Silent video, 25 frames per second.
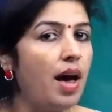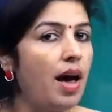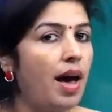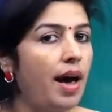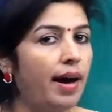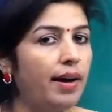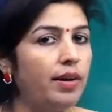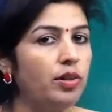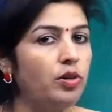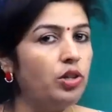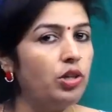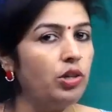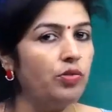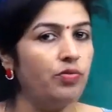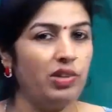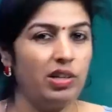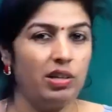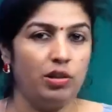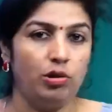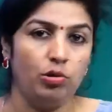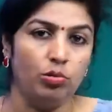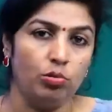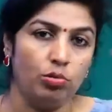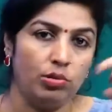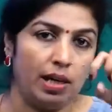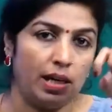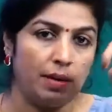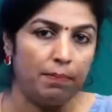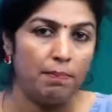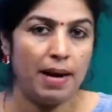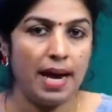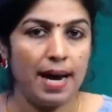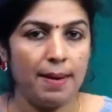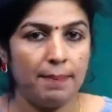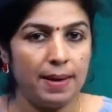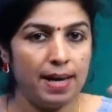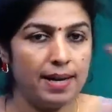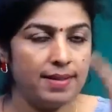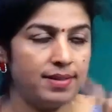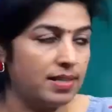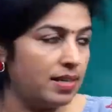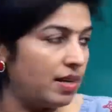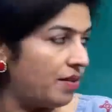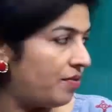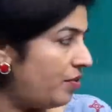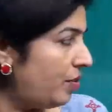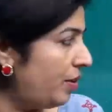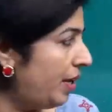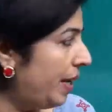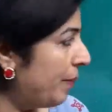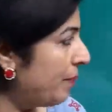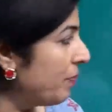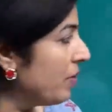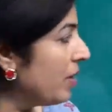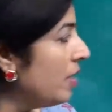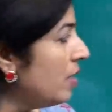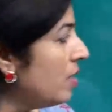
and we do that blah blah stuff. Okay.